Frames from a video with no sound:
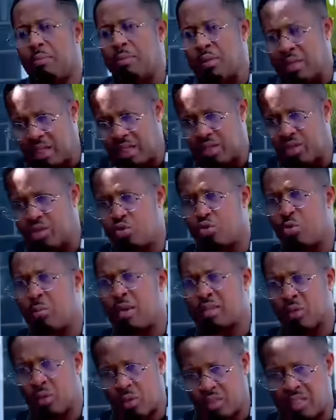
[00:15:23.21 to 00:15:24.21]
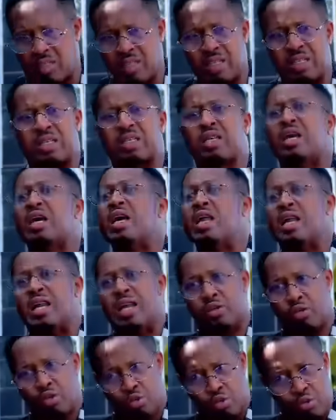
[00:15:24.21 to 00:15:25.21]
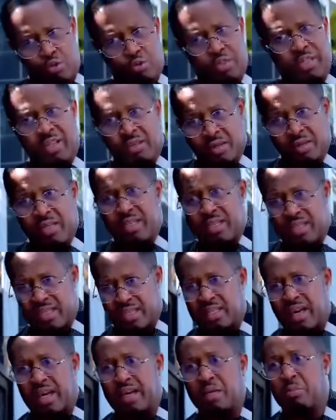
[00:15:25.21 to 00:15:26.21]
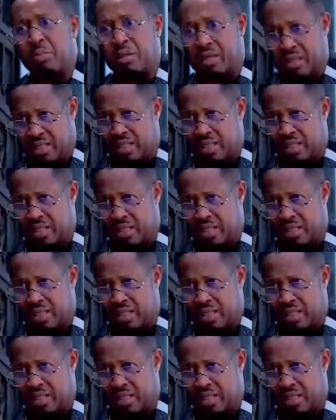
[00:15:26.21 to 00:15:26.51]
Ma, please, no matter what it is, let us go settle it inside.